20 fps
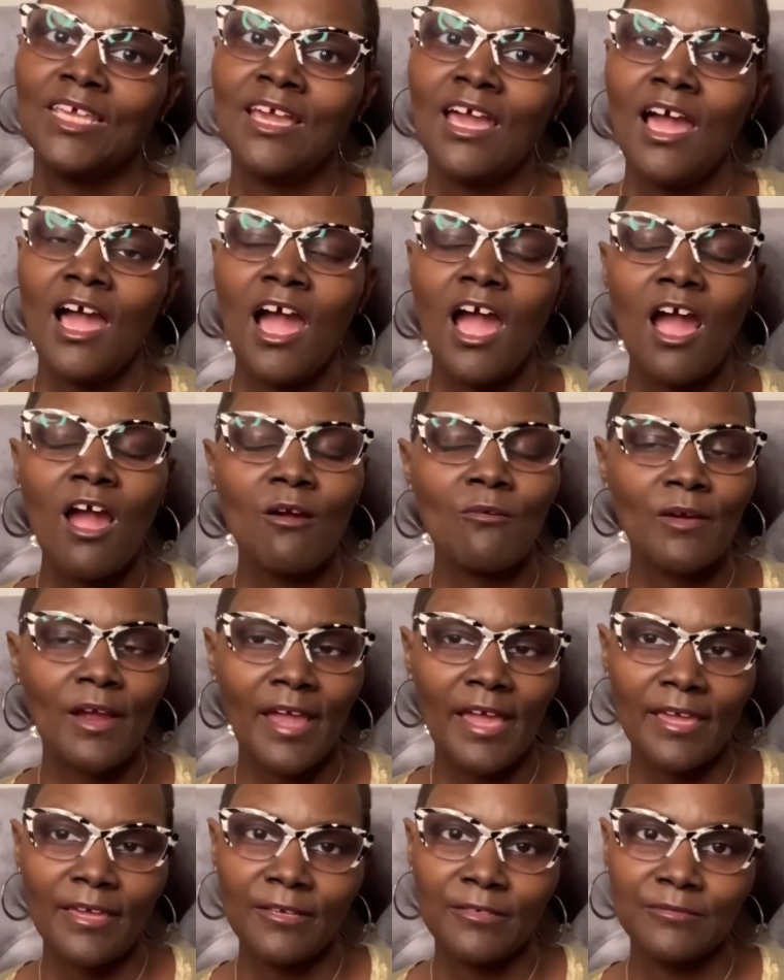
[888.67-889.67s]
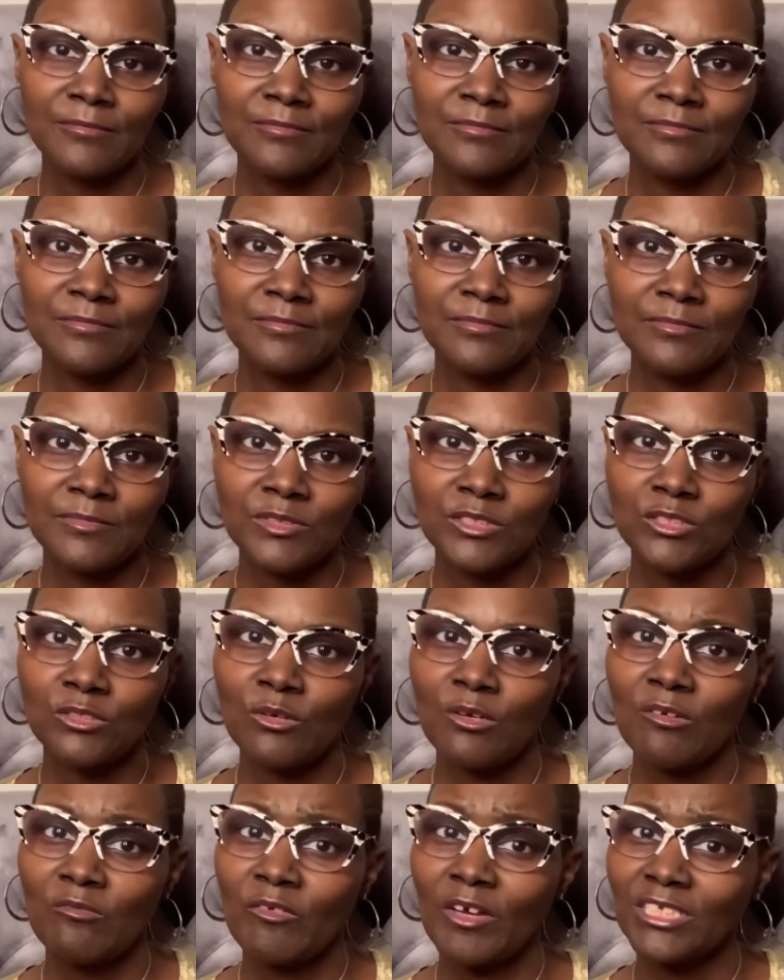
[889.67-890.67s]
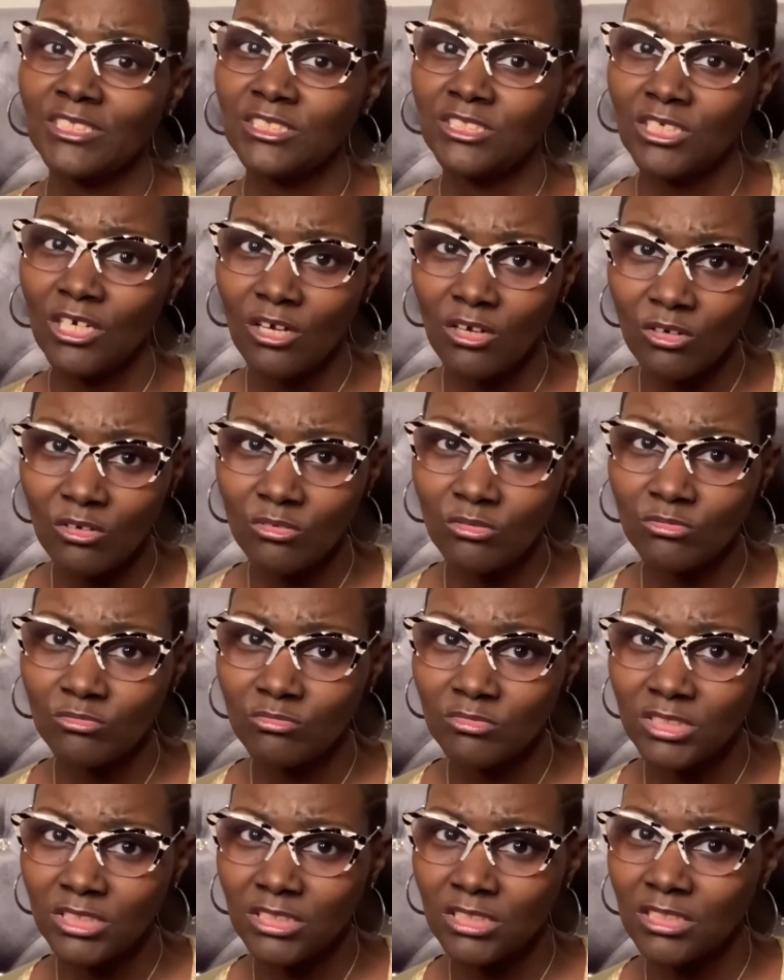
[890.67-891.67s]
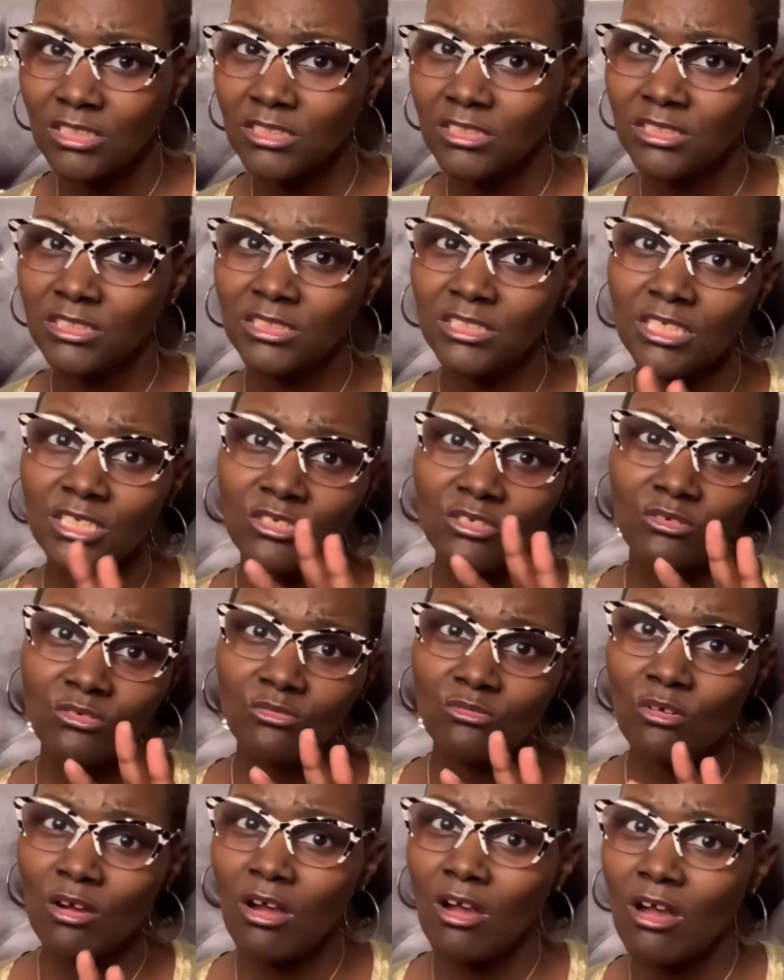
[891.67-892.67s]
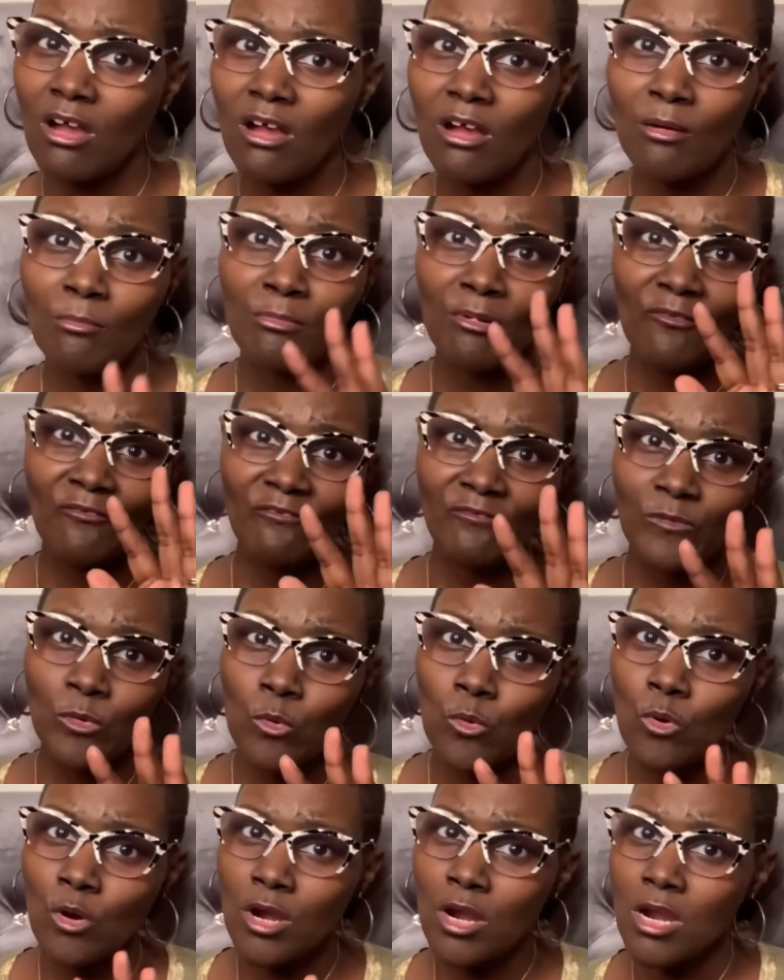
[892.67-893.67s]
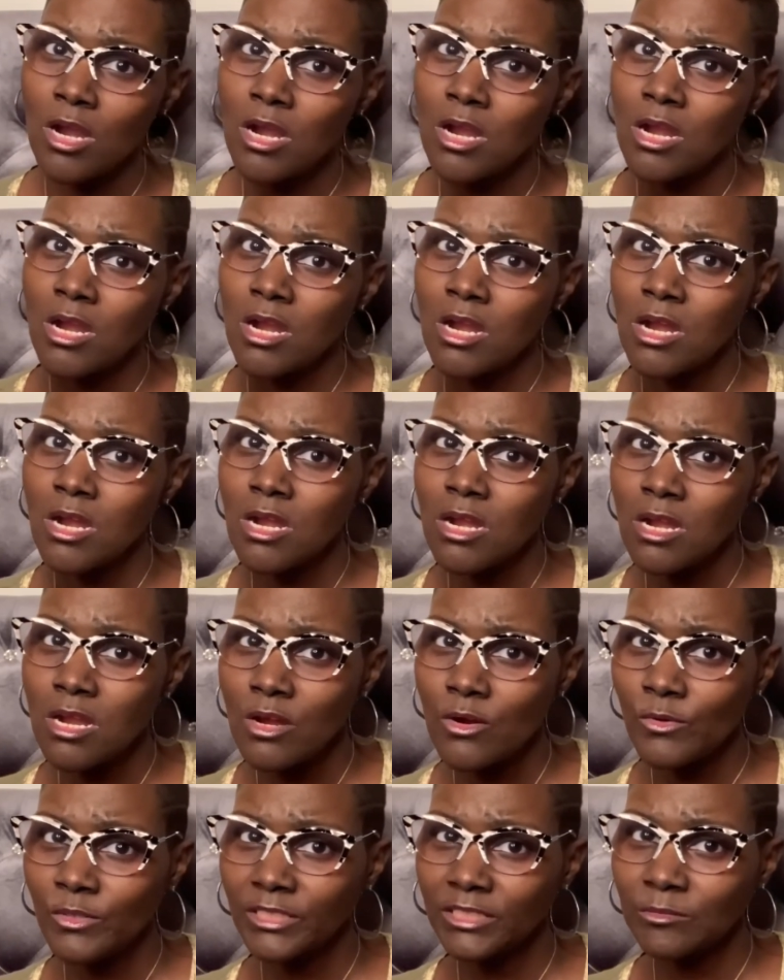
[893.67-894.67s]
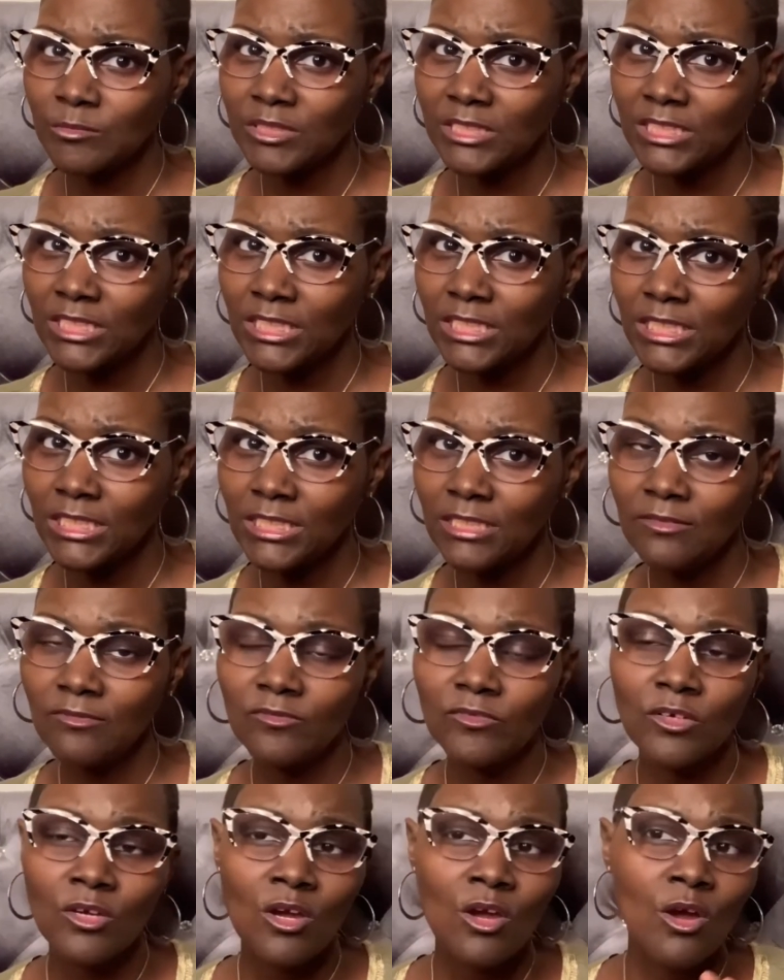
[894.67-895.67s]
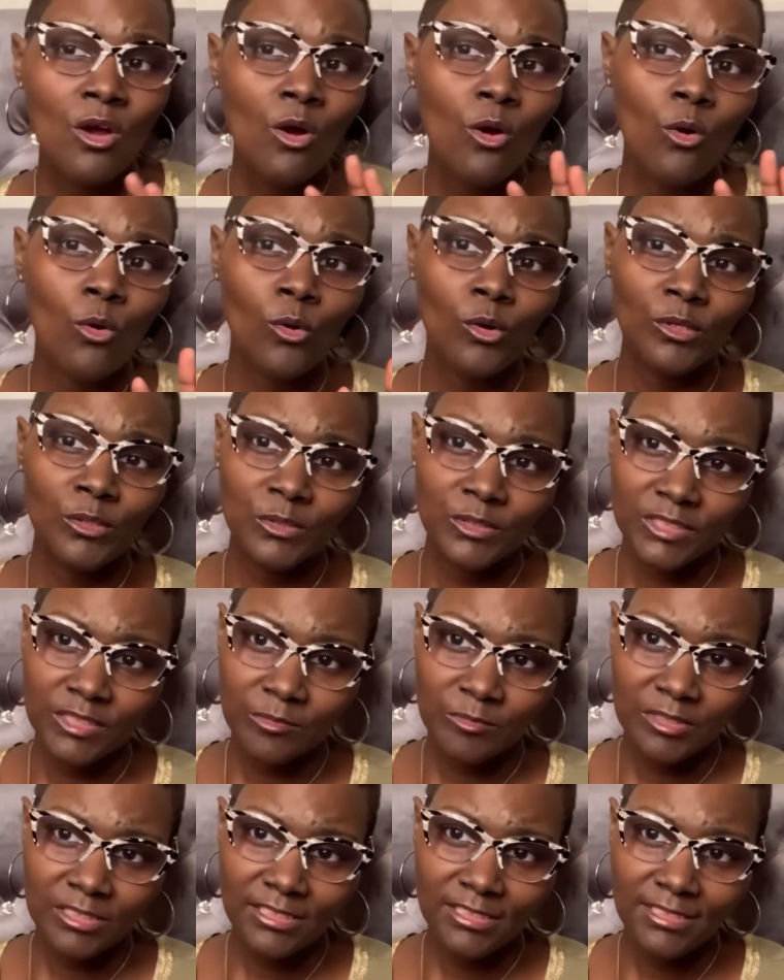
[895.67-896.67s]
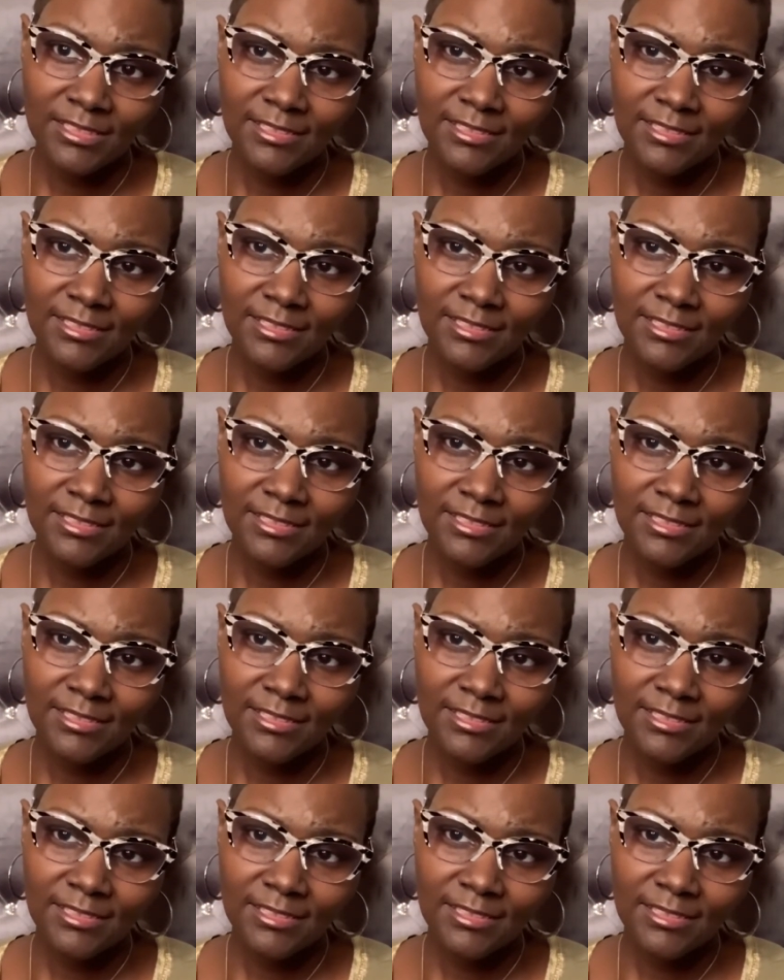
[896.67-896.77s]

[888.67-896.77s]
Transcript: Alright. So if I don't see you all before Christmas Eve or Christmas,